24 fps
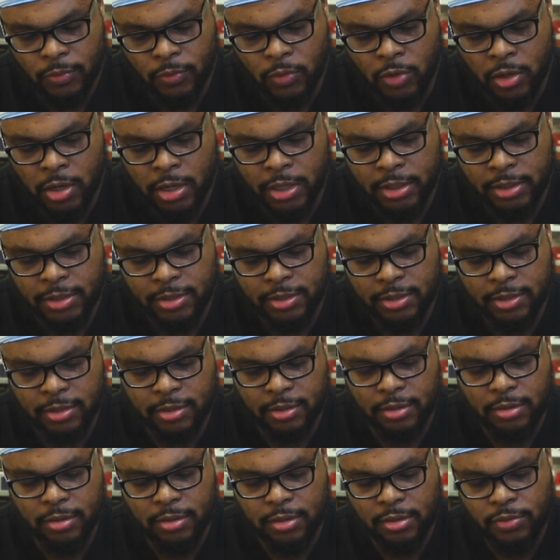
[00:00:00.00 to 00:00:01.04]
Once,
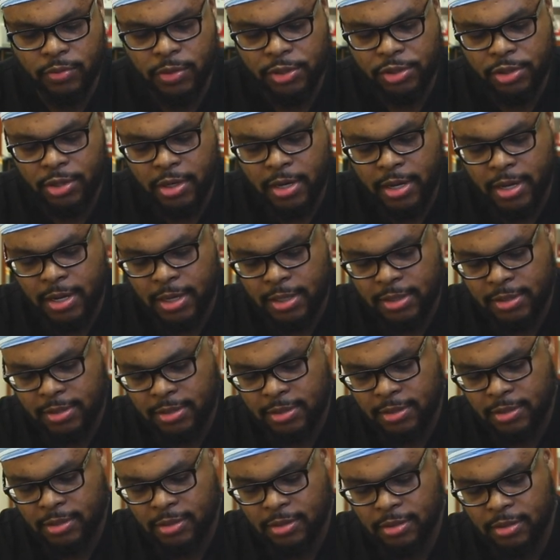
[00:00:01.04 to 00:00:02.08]
switch your
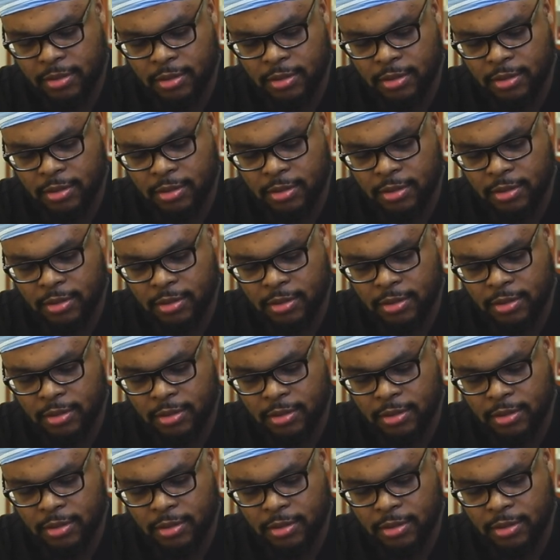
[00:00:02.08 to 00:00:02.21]
hands,